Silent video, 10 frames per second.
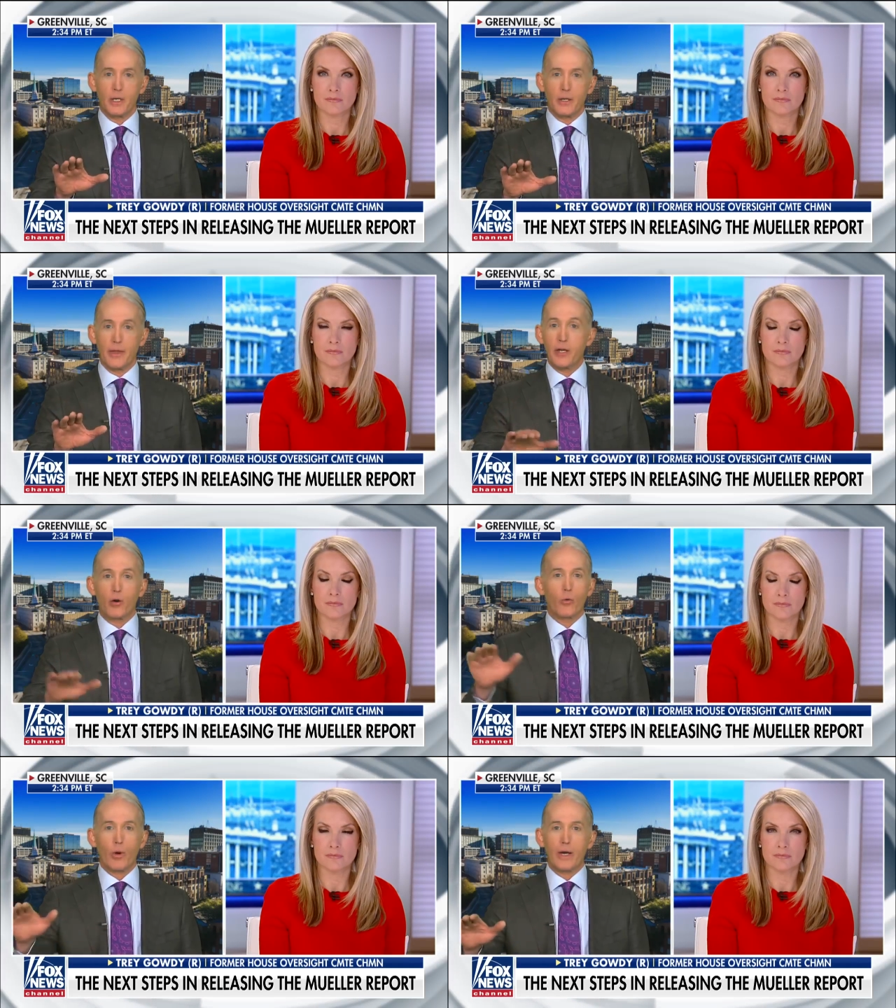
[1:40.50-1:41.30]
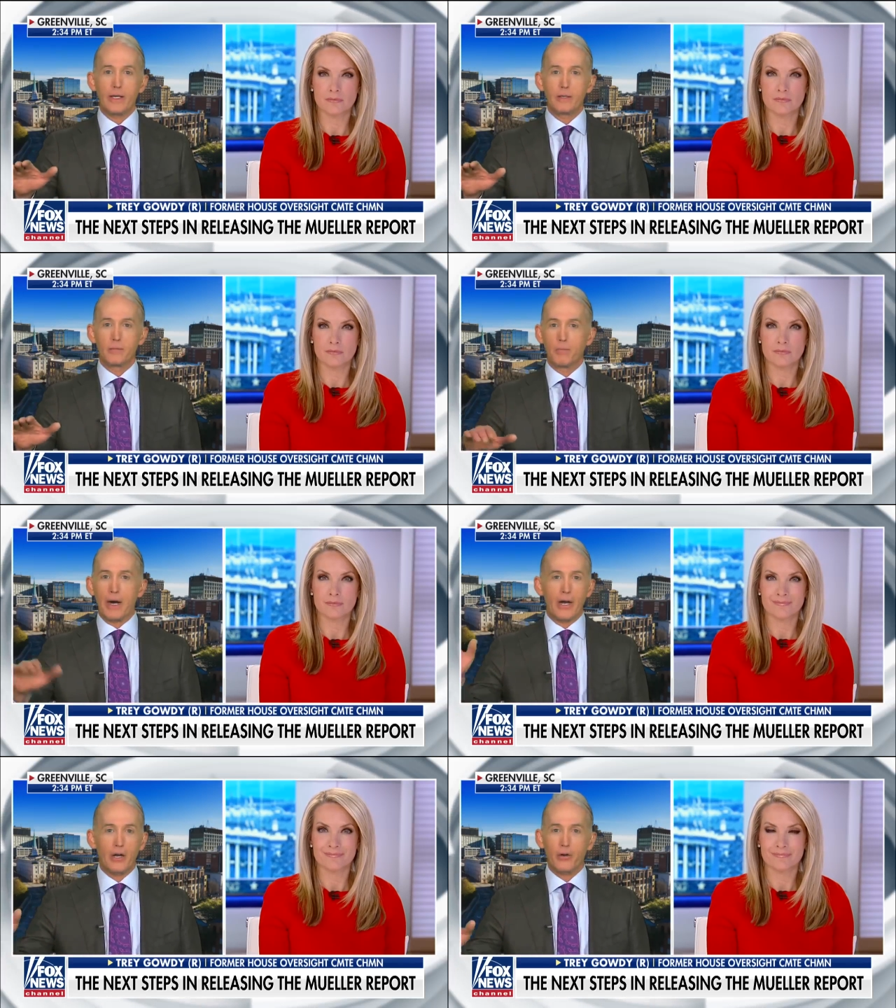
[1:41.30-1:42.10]
Speaker 1: They don't write
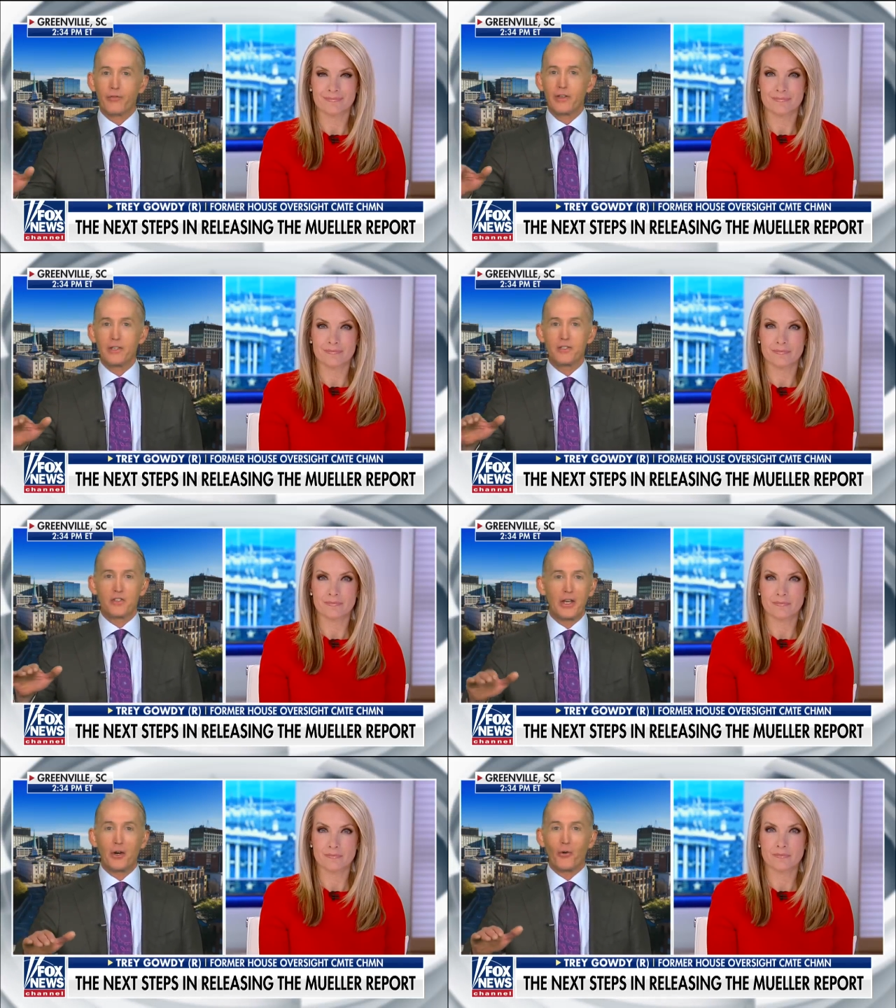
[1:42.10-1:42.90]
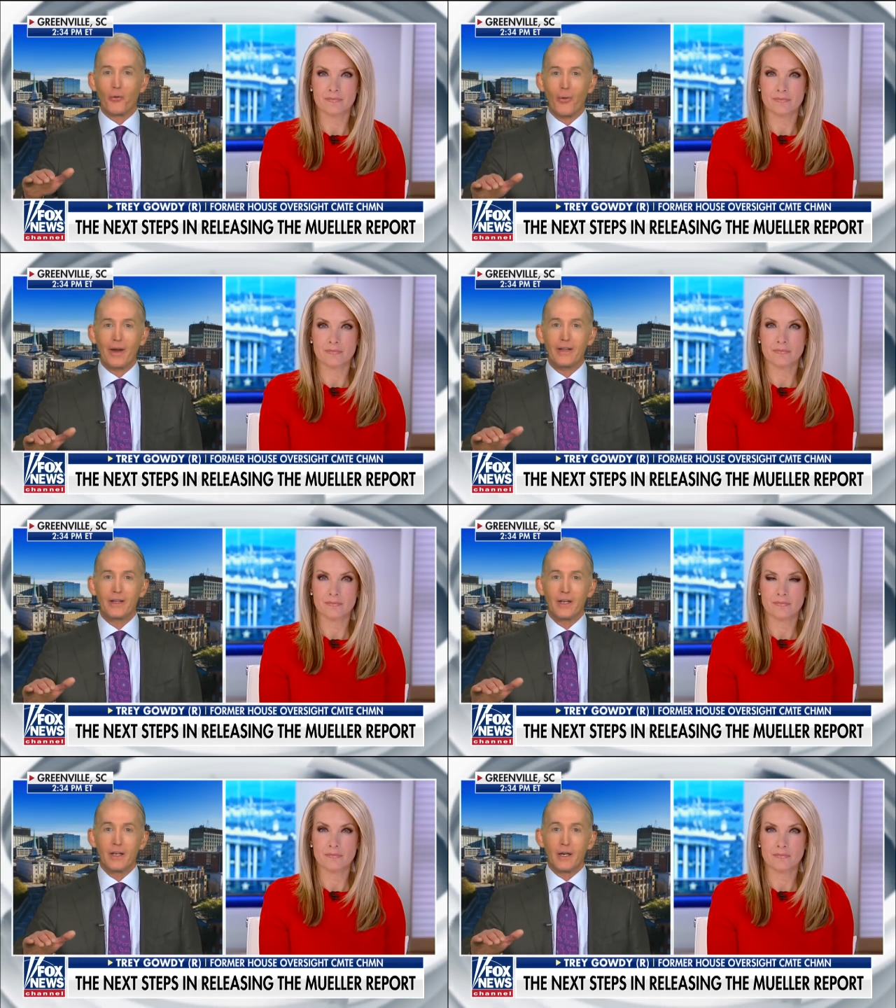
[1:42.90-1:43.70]
biographies, they don't write
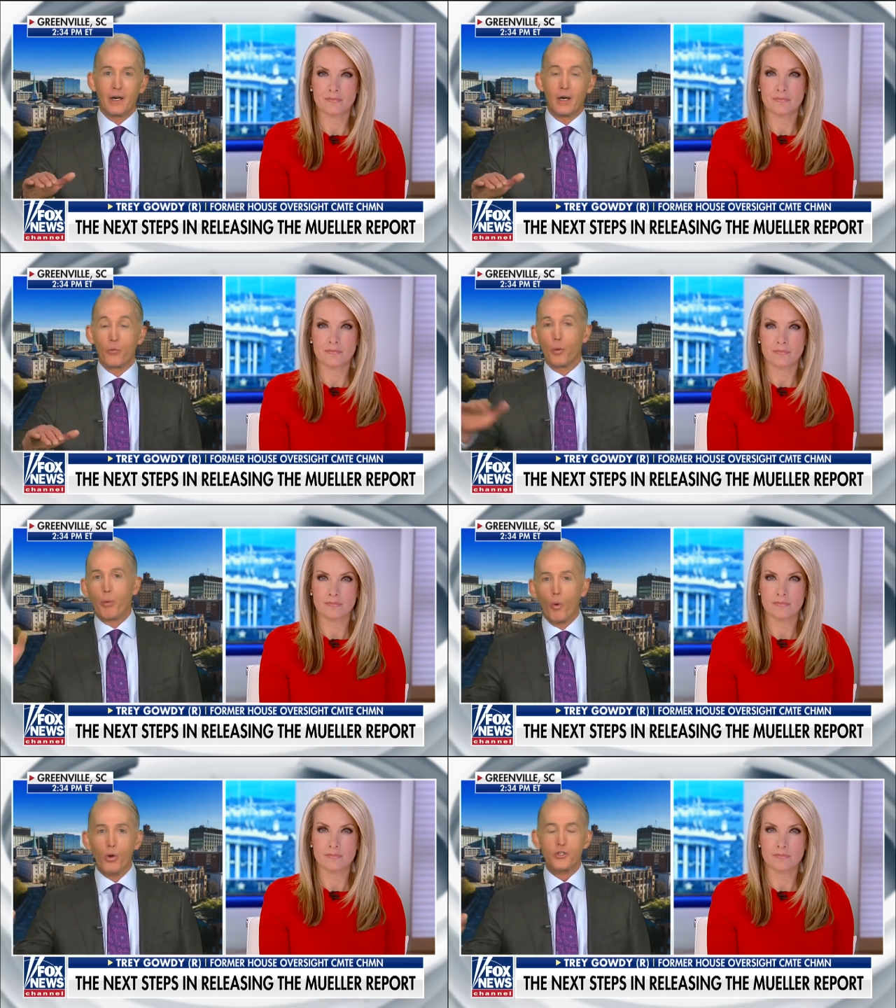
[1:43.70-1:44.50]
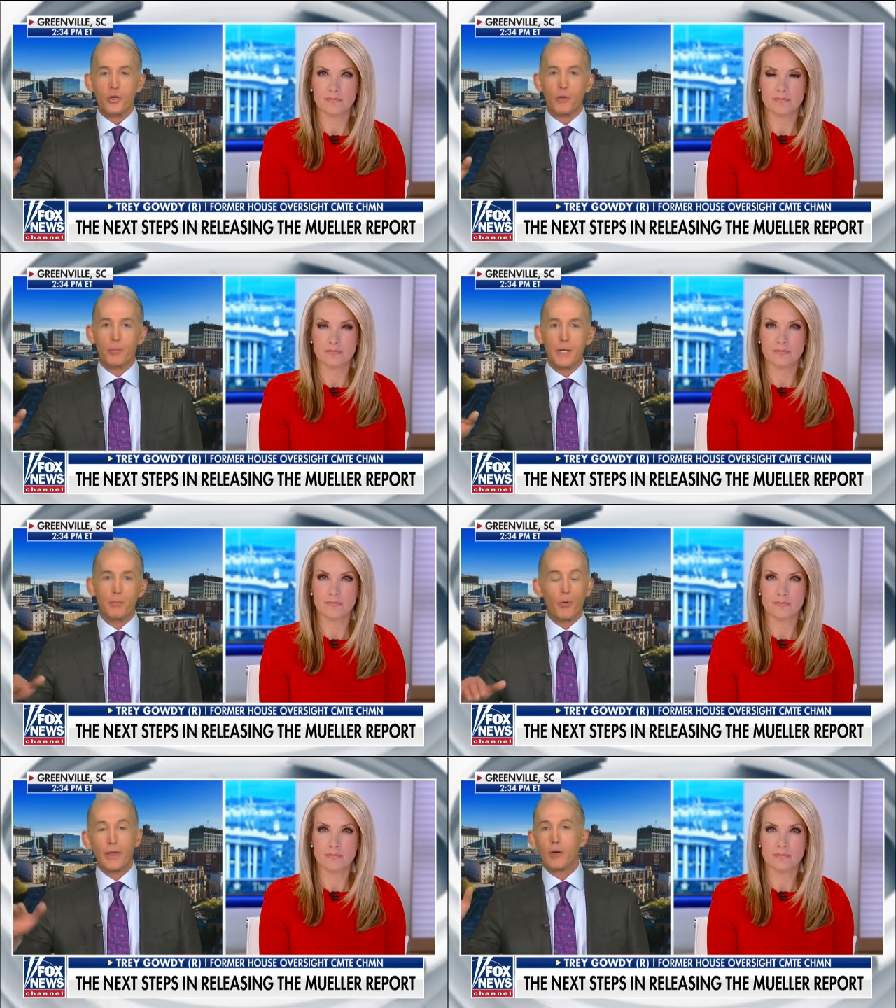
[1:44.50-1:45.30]
uh, reports on
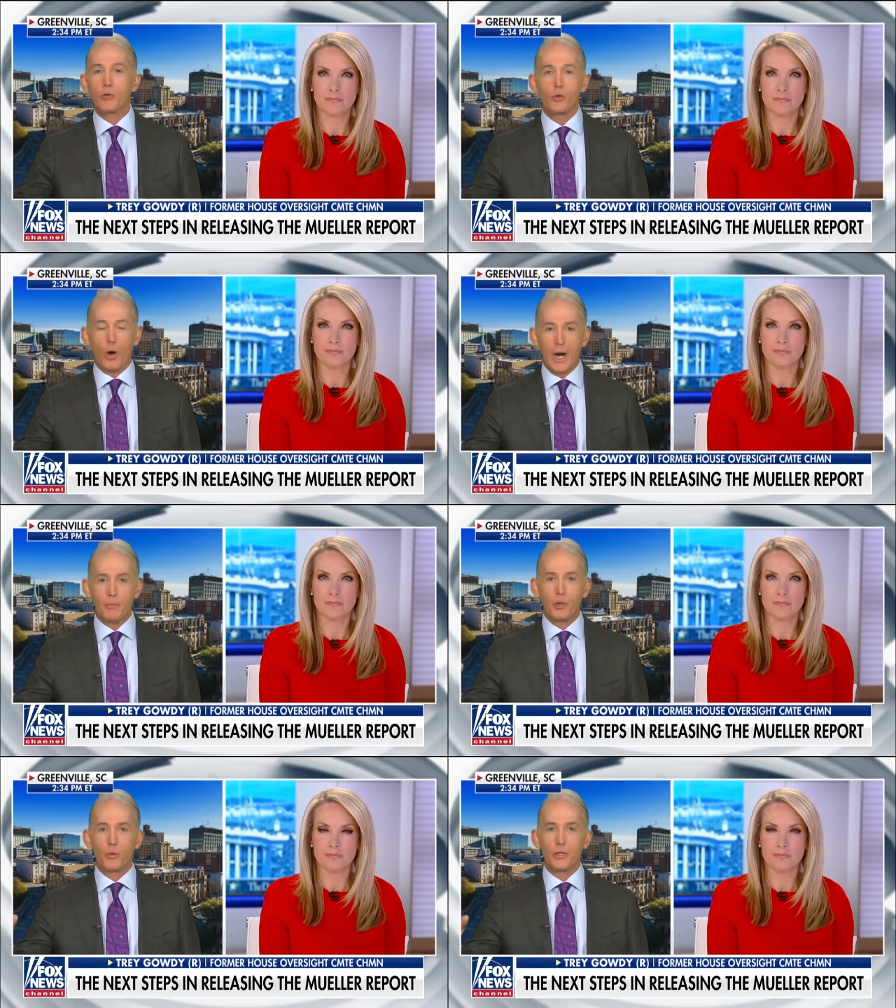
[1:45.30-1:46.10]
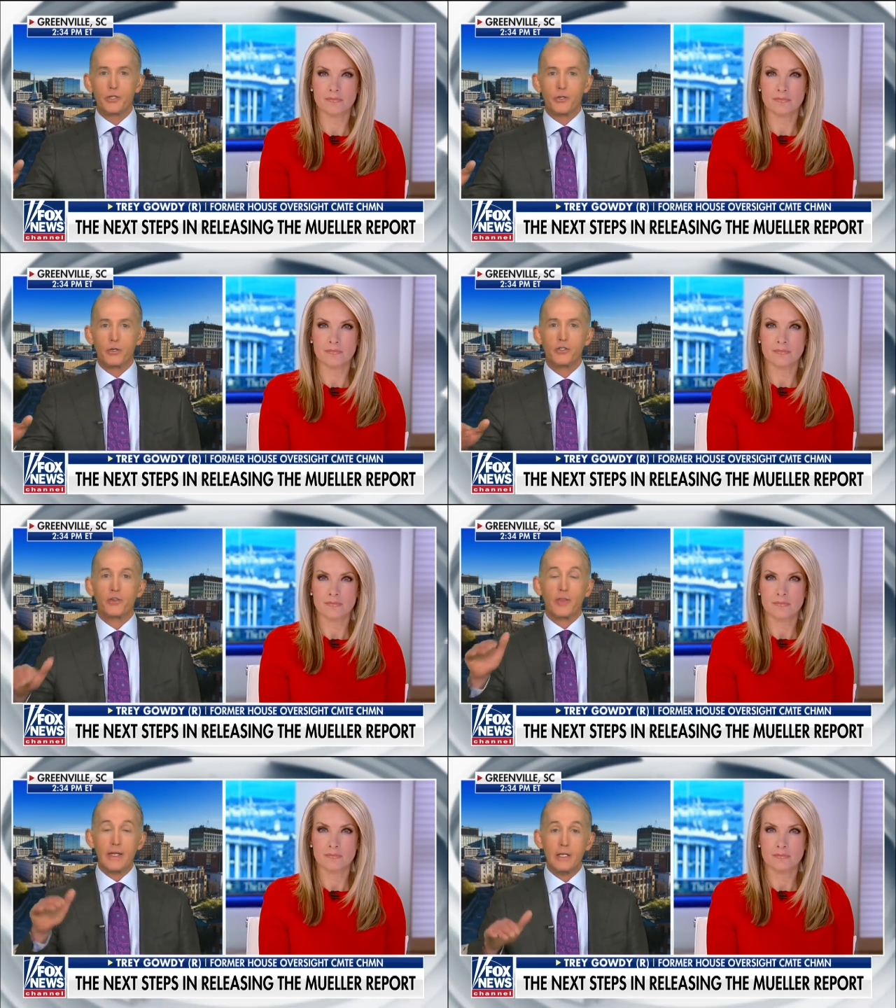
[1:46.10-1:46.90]
people, they don't do Oppo research,
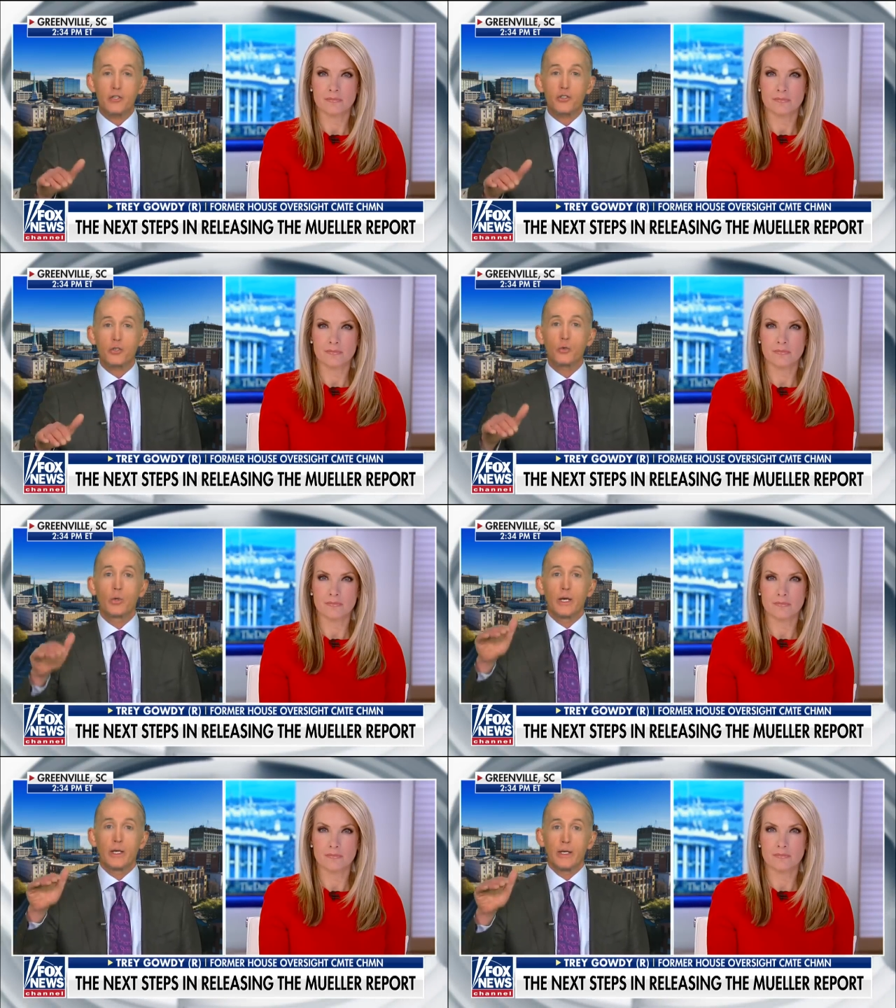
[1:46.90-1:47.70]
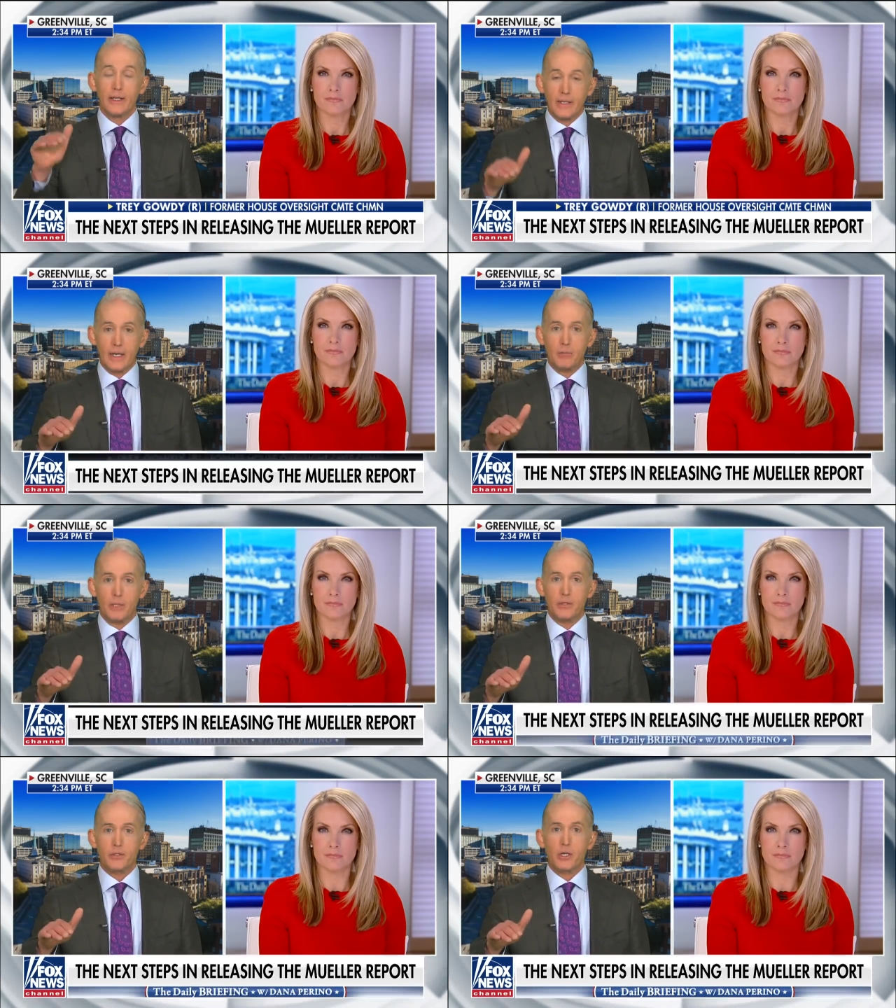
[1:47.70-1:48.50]
they issue
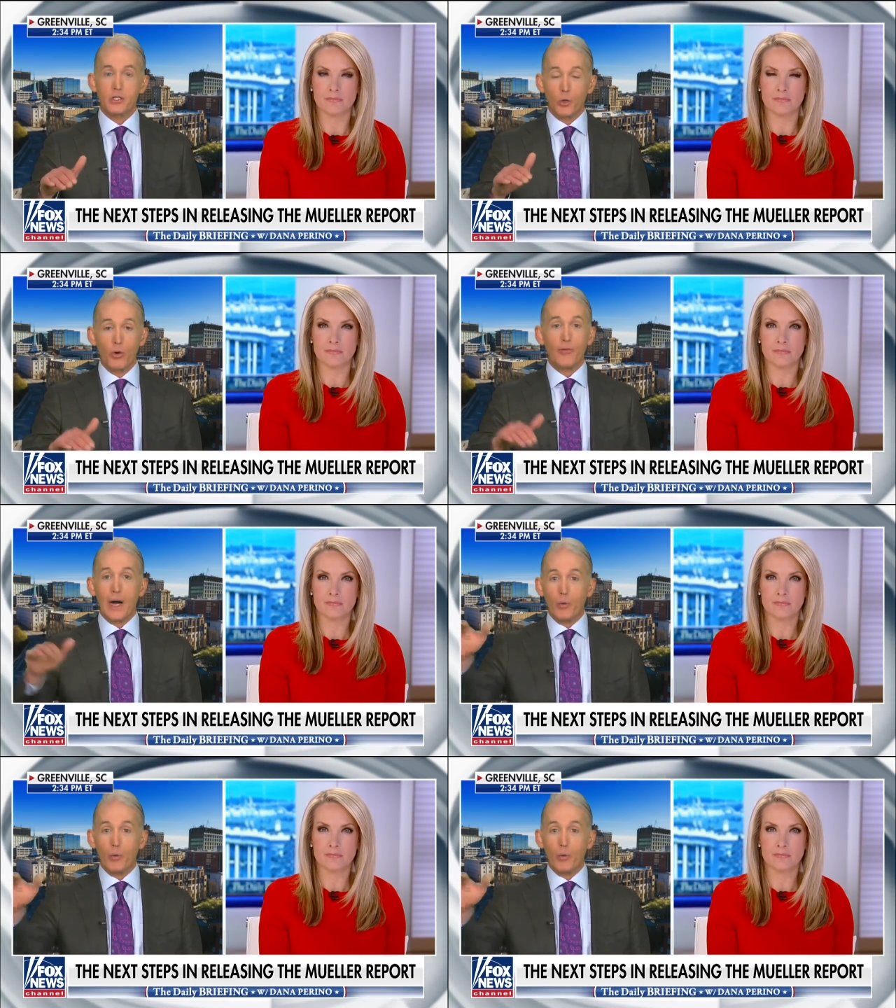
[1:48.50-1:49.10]
indictments. Mm -hmm. So if I